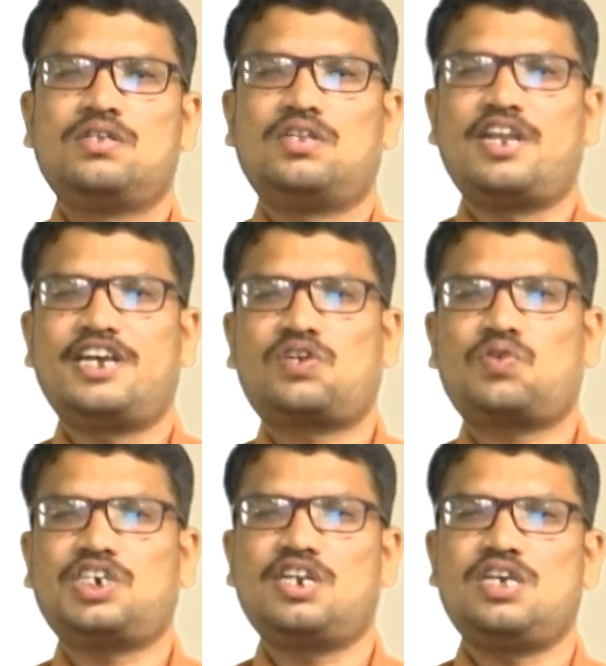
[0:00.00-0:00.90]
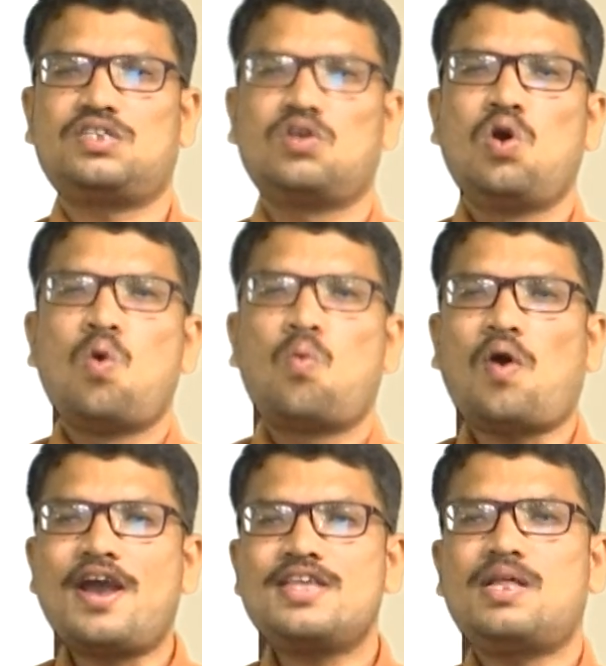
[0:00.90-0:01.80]
The next question is,
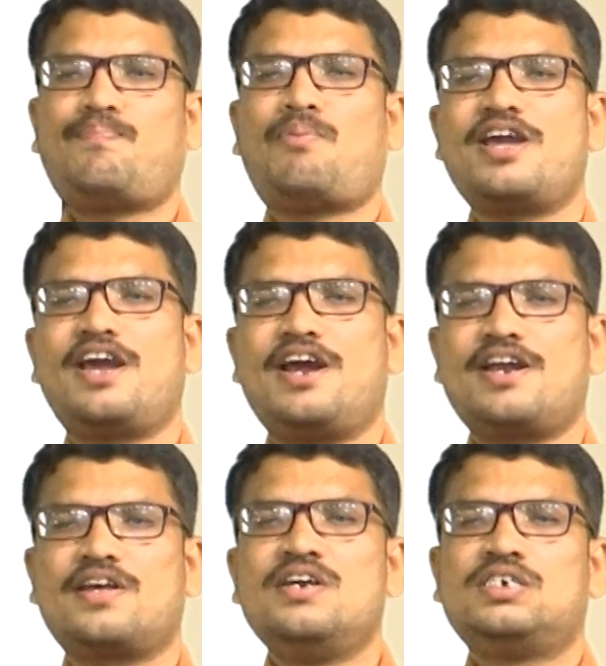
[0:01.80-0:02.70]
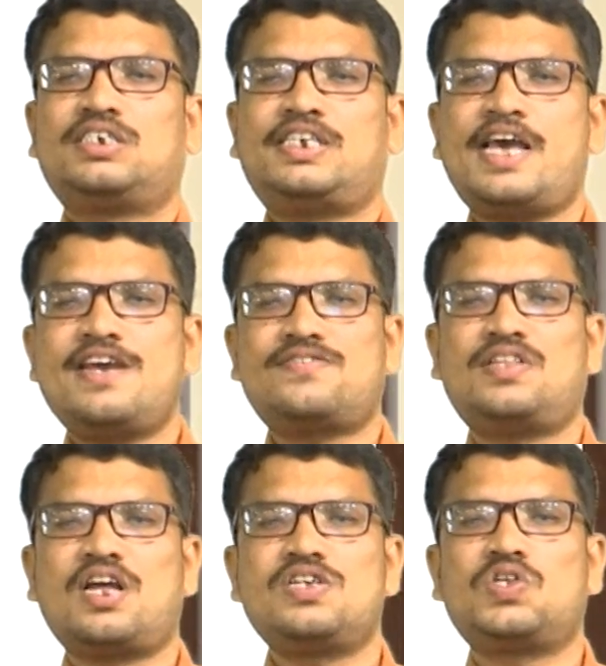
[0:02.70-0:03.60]
why the poet says
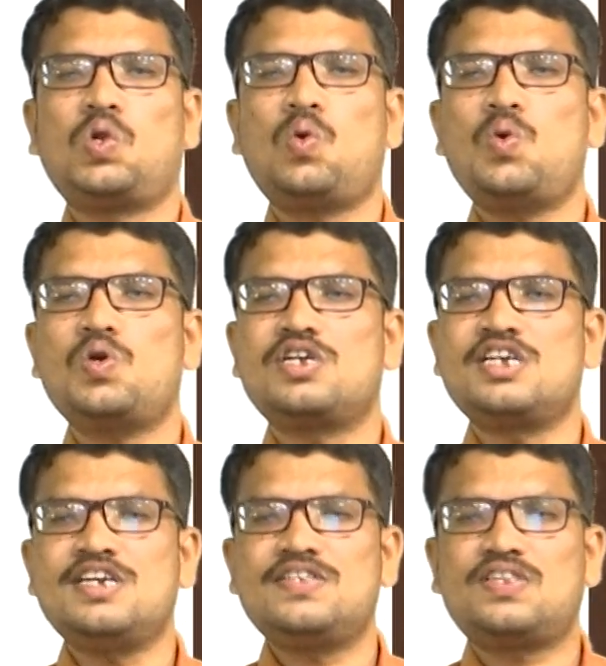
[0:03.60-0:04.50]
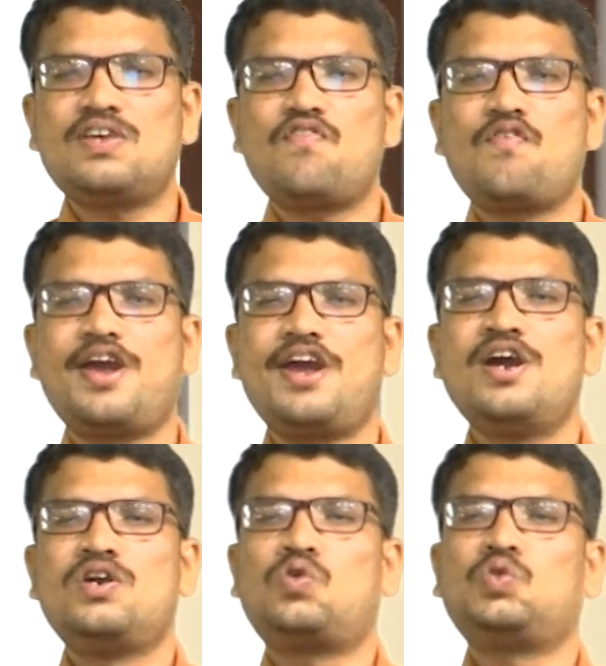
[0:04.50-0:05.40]
there is no easy way
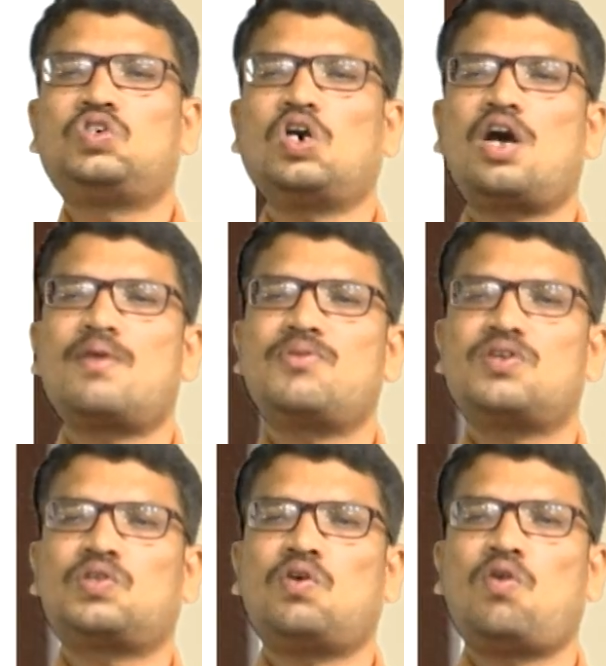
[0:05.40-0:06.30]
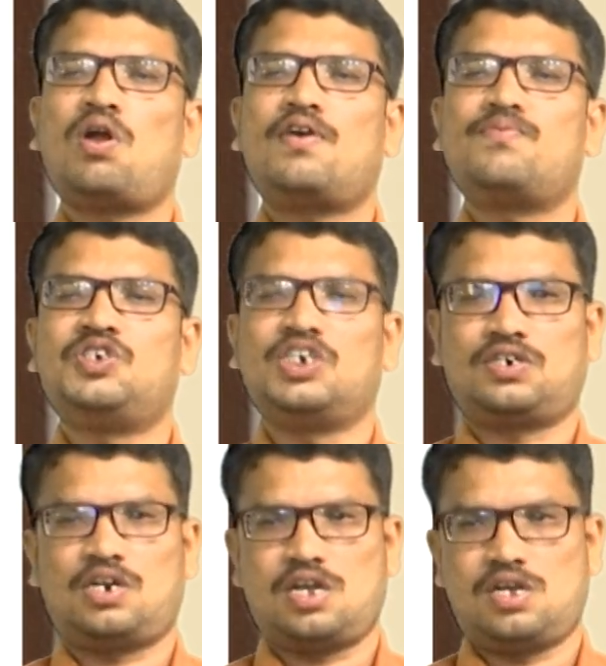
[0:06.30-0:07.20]
to charm the soul of
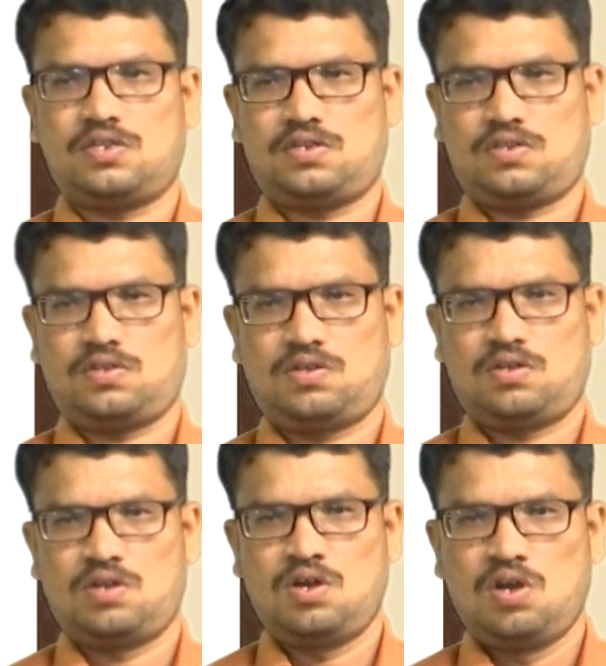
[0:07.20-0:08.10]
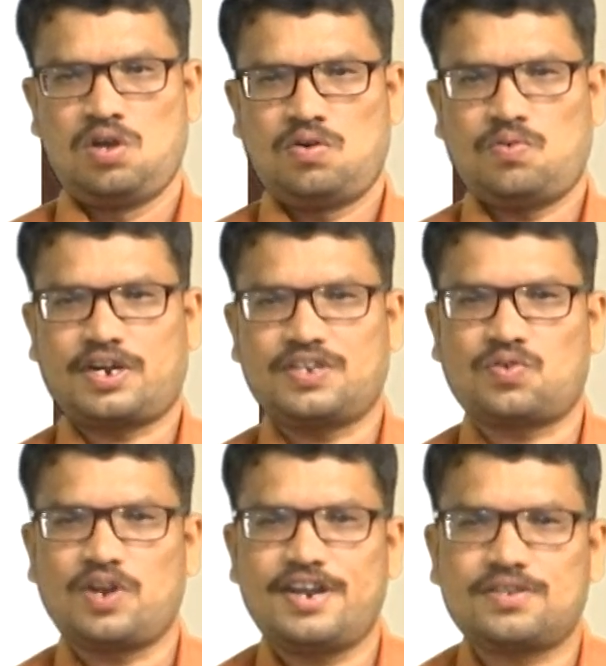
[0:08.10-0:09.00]
justice? Okay,
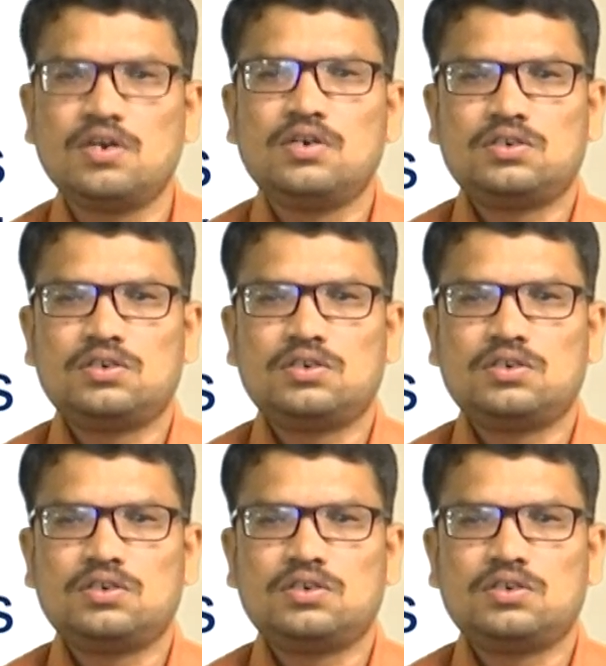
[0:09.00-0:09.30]
students,